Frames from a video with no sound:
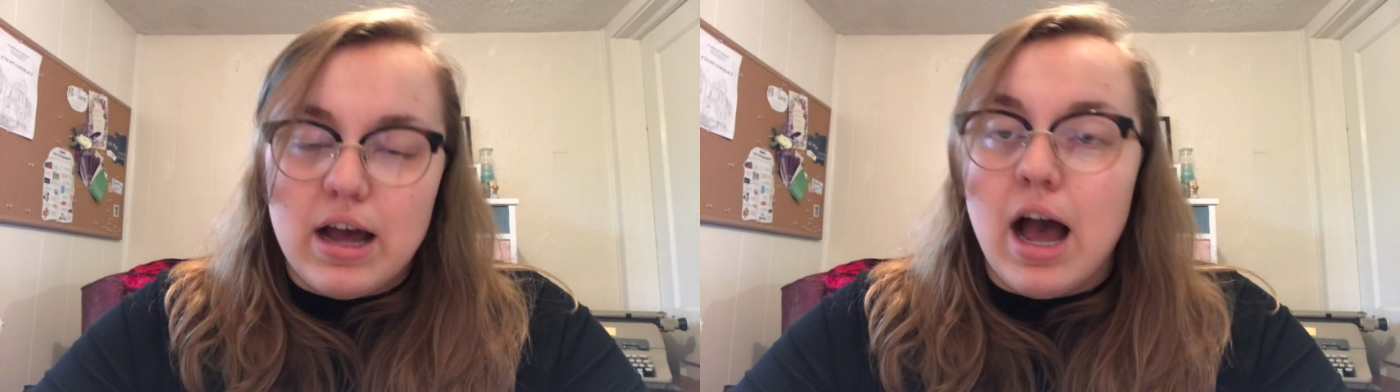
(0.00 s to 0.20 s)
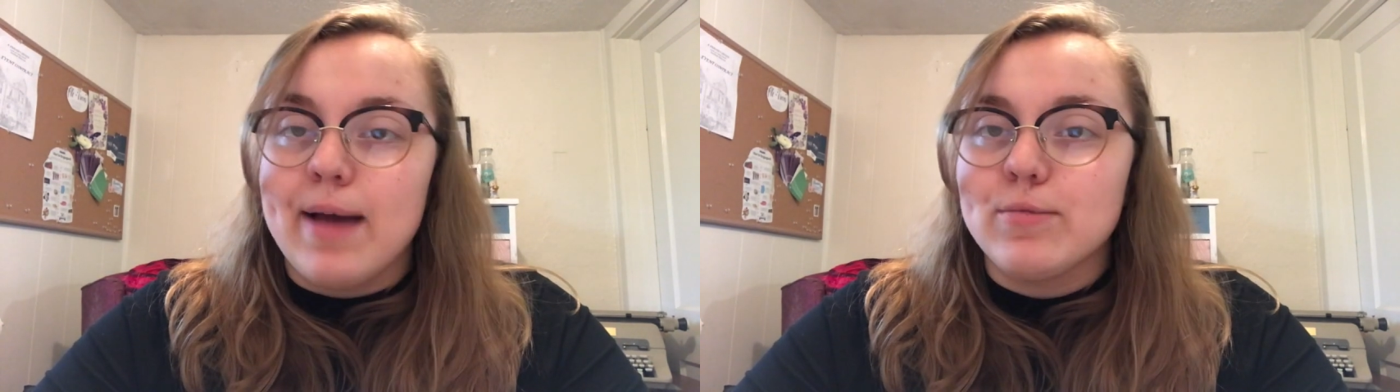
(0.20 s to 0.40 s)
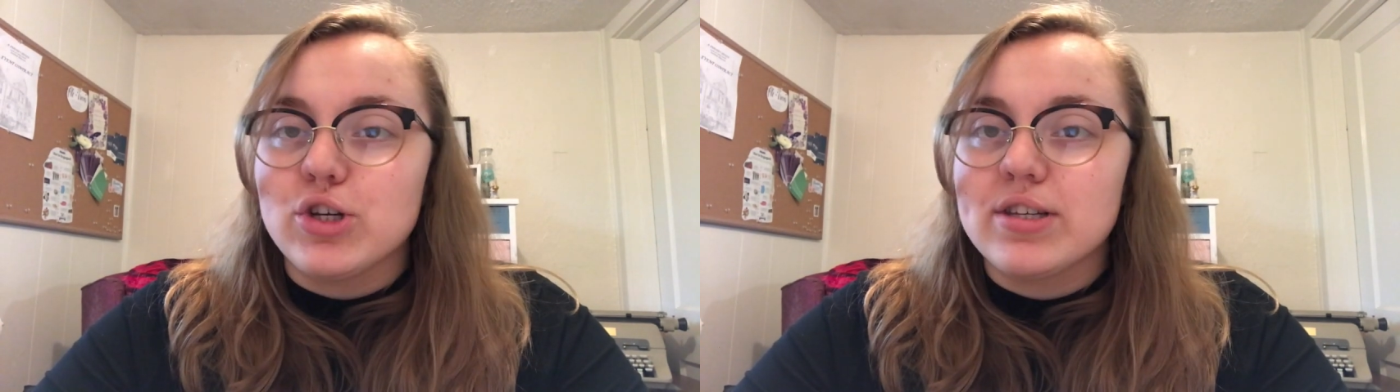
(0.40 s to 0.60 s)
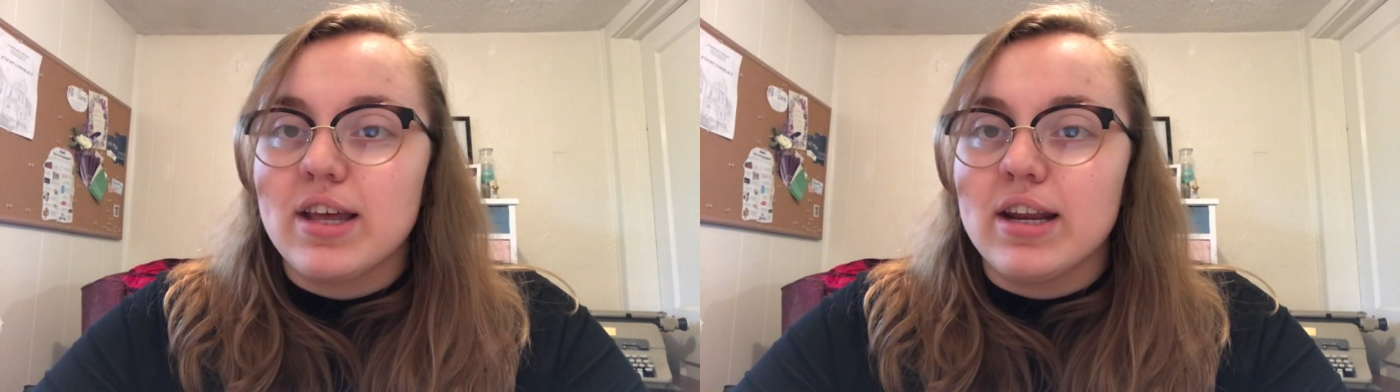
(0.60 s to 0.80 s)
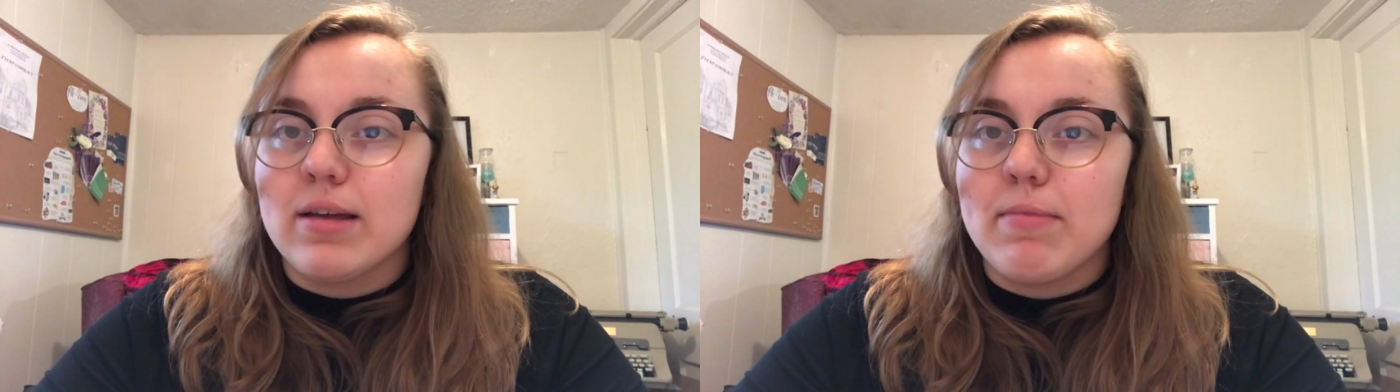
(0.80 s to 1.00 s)
I'm just
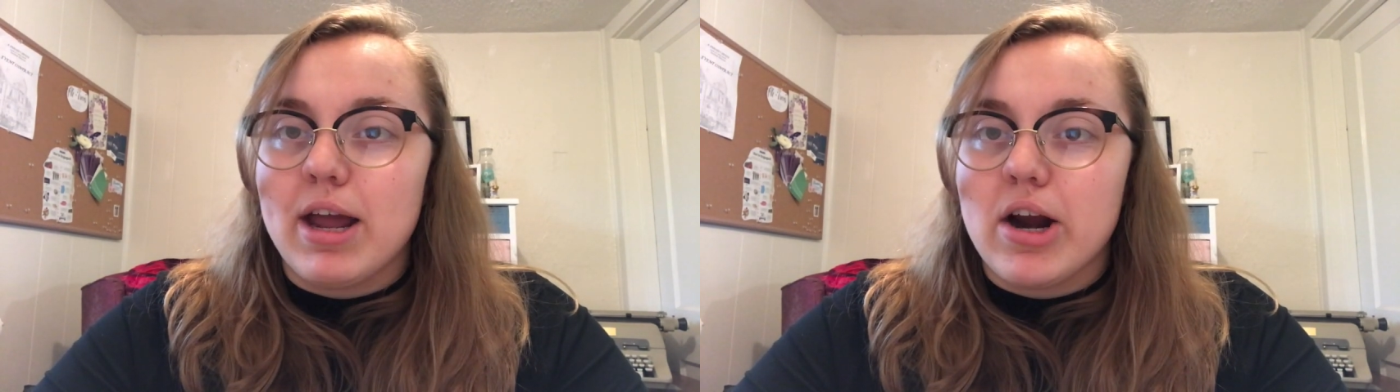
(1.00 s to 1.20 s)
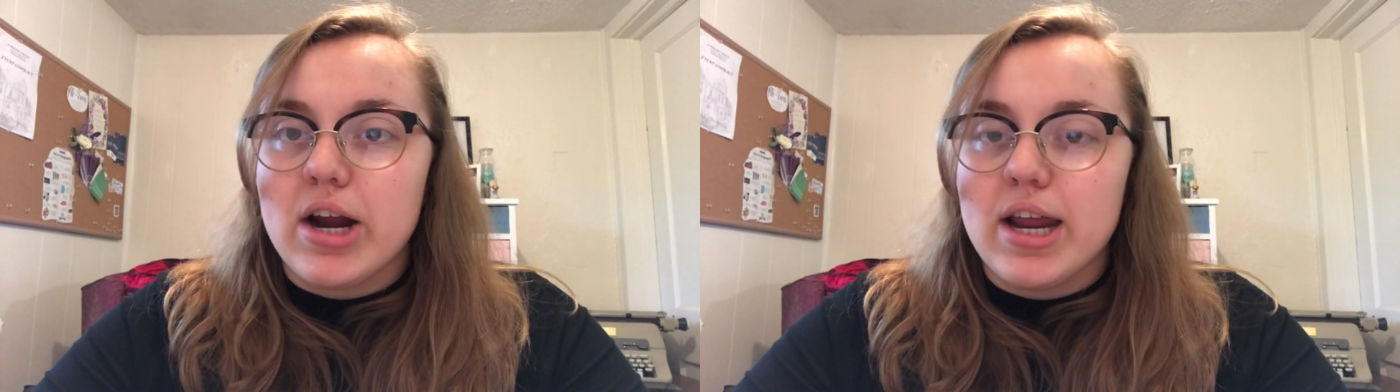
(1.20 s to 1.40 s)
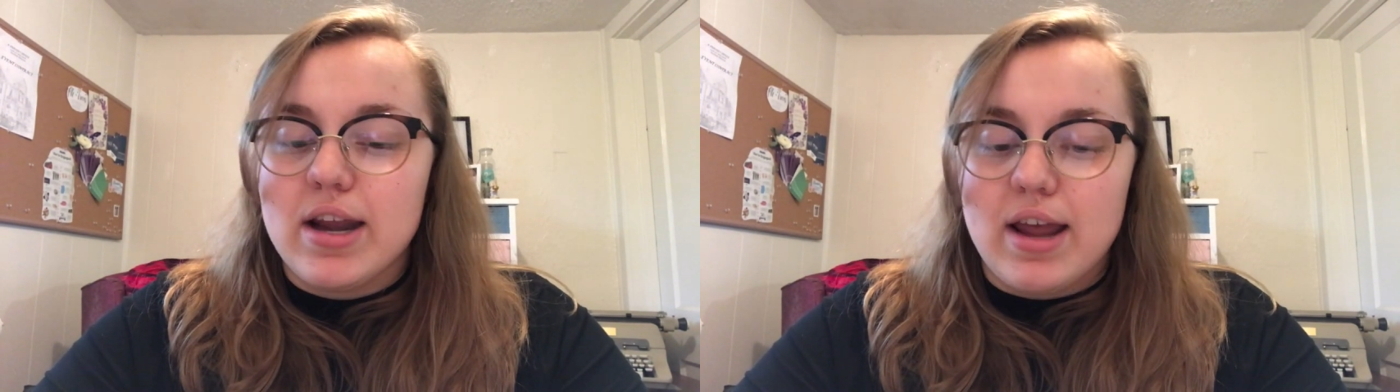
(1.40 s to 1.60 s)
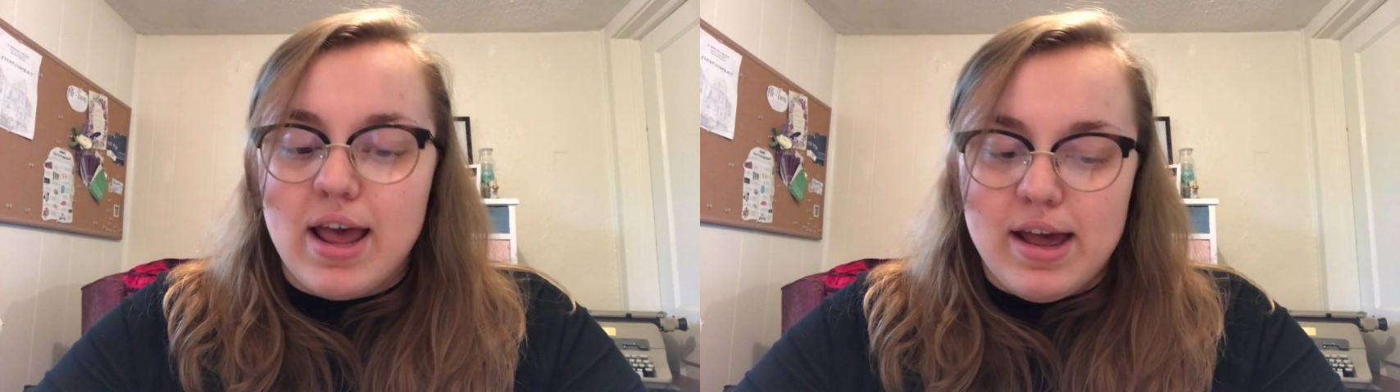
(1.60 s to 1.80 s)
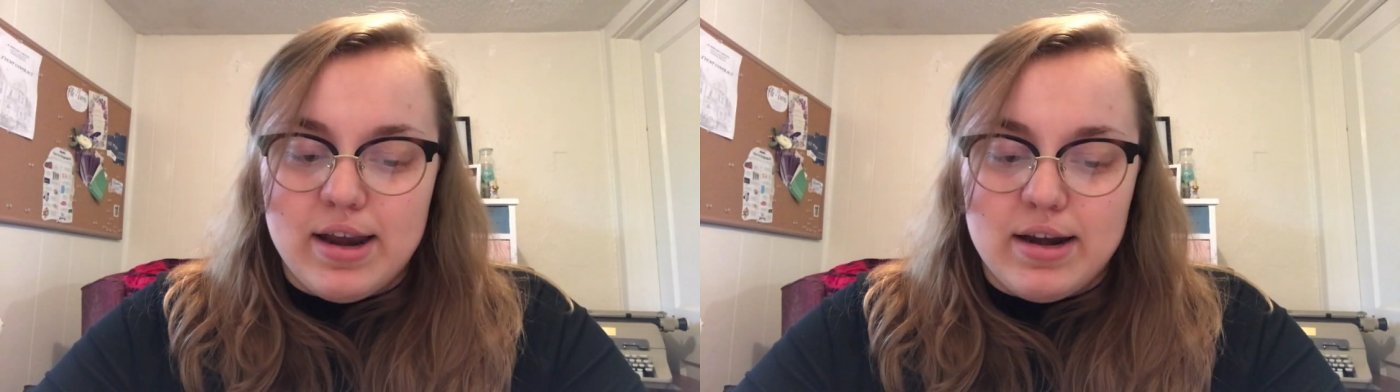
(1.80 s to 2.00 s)
getting married
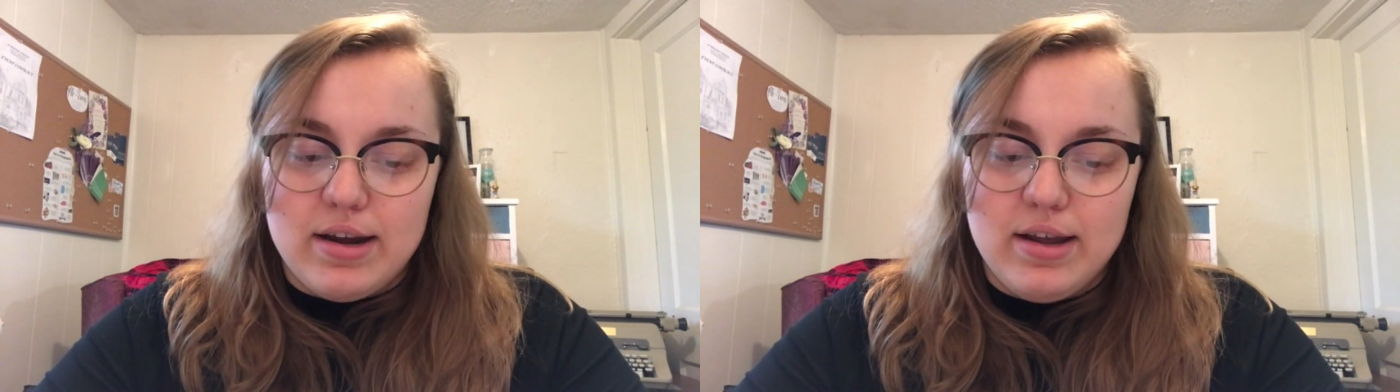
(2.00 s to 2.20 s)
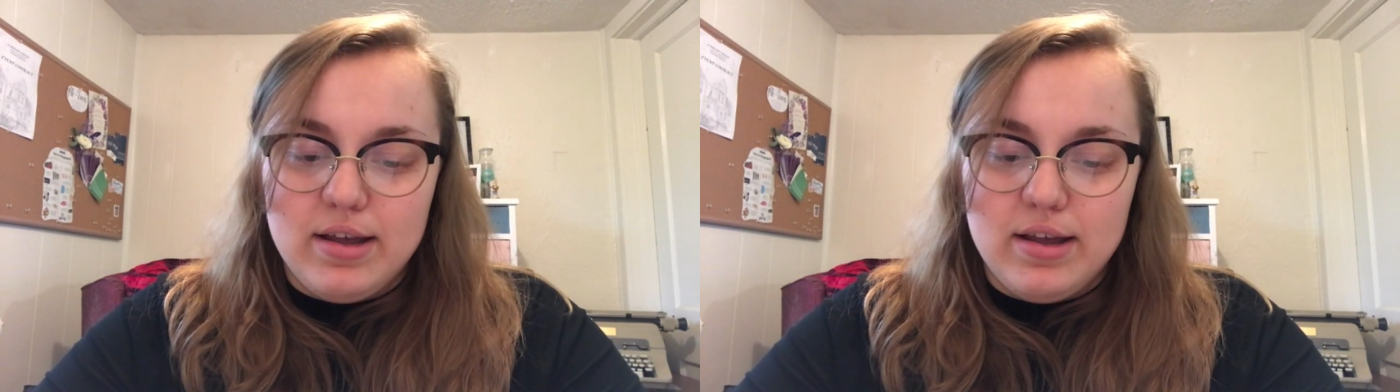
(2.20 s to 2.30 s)
and